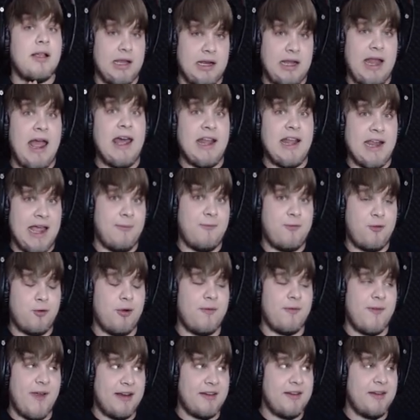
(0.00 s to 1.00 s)
Glad I
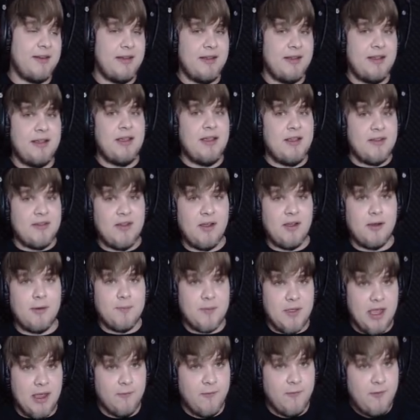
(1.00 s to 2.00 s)
improved it.
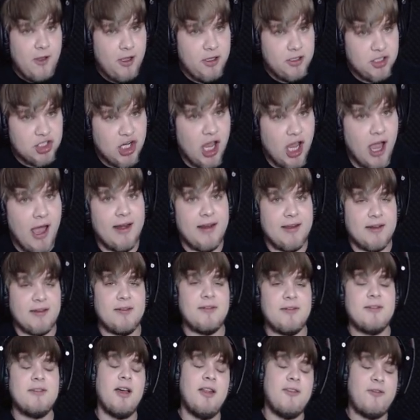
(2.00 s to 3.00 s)
So, if you enjoyed
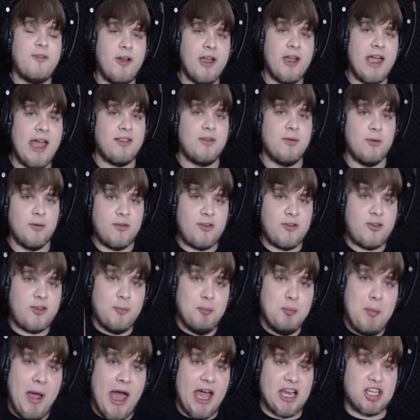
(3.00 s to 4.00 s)
it, don't forget to
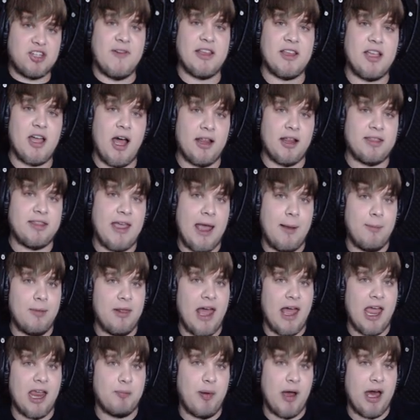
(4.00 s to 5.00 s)
smash that
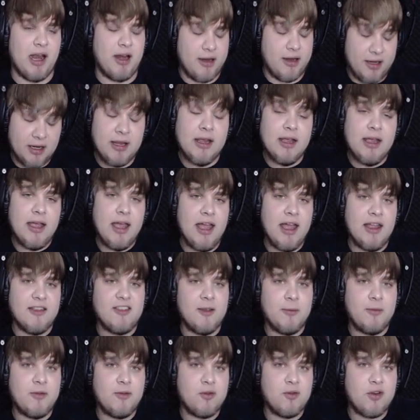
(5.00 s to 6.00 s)
goddamn like button
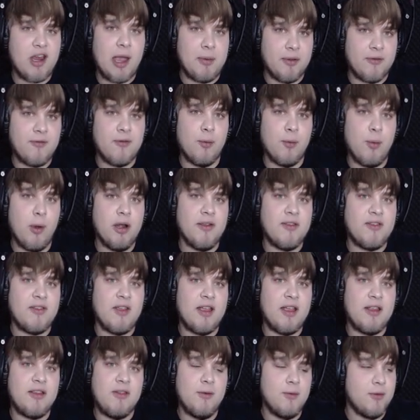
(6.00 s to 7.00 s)
and subscribe if you want to
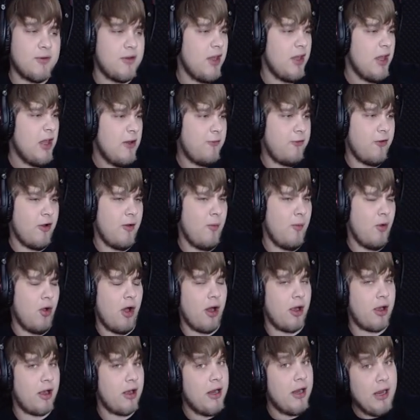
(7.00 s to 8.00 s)
stay tuned for
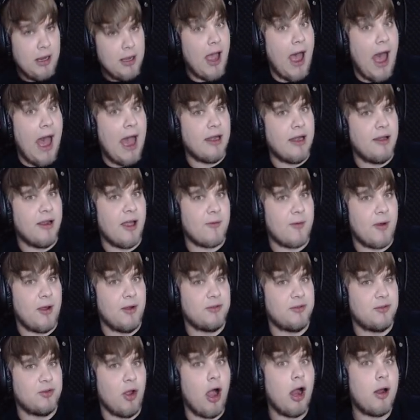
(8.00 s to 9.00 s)
more
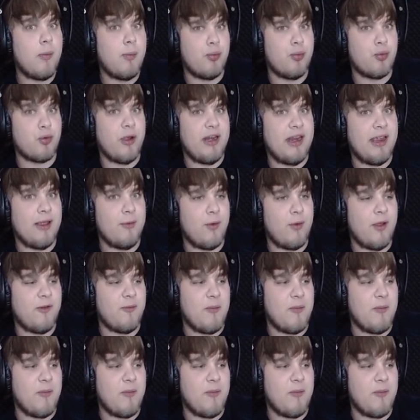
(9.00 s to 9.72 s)
underground dog breeding